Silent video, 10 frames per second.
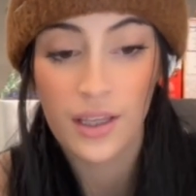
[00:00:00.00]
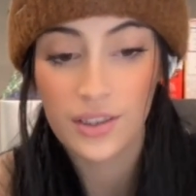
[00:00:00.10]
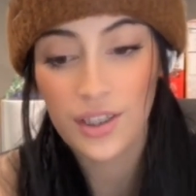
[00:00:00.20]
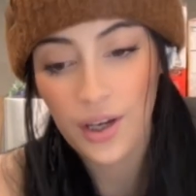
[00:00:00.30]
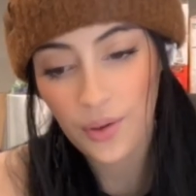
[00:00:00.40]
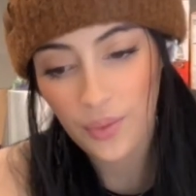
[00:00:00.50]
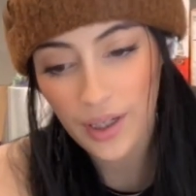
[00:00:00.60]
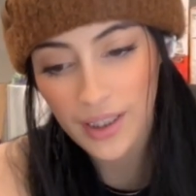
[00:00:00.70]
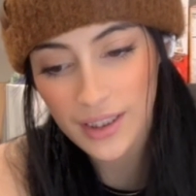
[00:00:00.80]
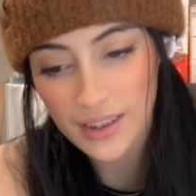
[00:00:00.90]
So we're
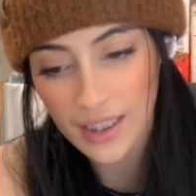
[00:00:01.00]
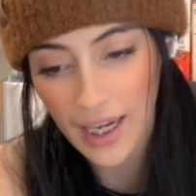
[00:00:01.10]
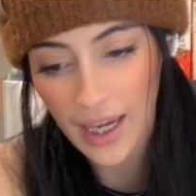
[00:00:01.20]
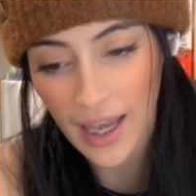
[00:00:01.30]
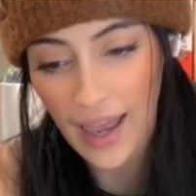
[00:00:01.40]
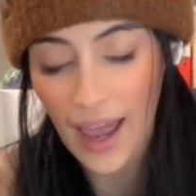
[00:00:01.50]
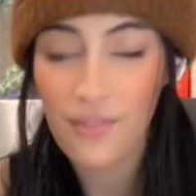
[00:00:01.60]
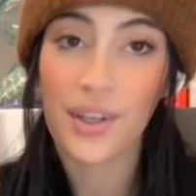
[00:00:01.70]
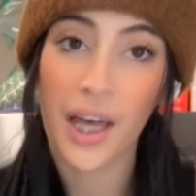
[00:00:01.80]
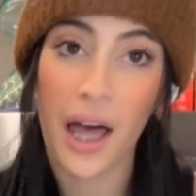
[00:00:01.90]
gonna say a
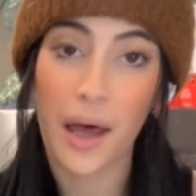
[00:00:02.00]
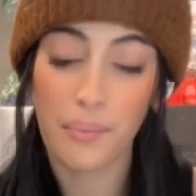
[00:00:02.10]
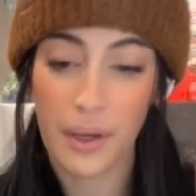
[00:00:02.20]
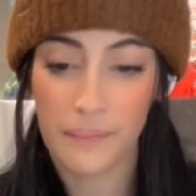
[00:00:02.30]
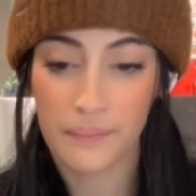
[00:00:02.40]
half a cup